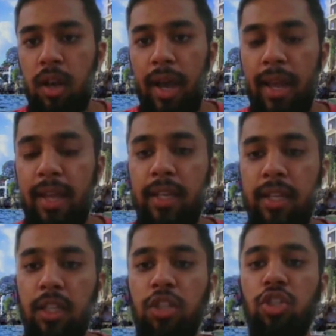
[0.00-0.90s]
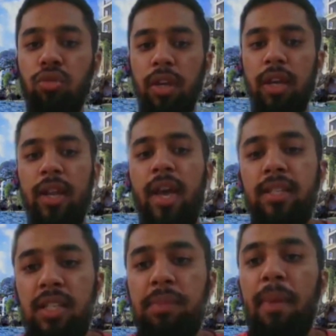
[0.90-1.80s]
and then the student in
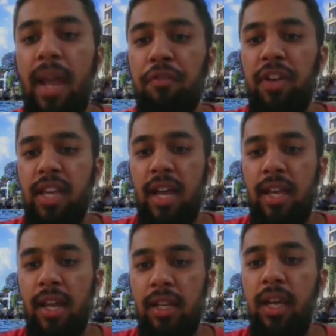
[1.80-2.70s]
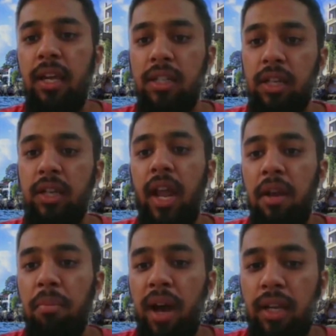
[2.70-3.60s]
essence benefits at the end of the day because they're getting
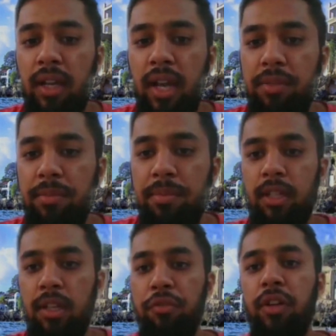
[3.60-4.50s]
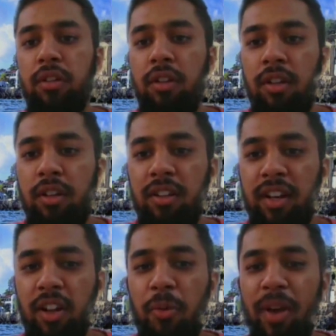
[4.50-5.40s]
practical experience in the field.
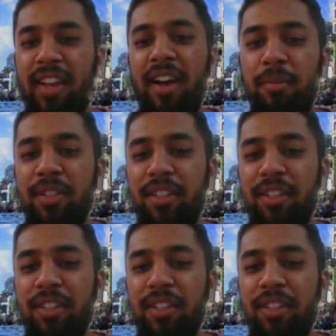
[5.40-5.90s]
Because now when they come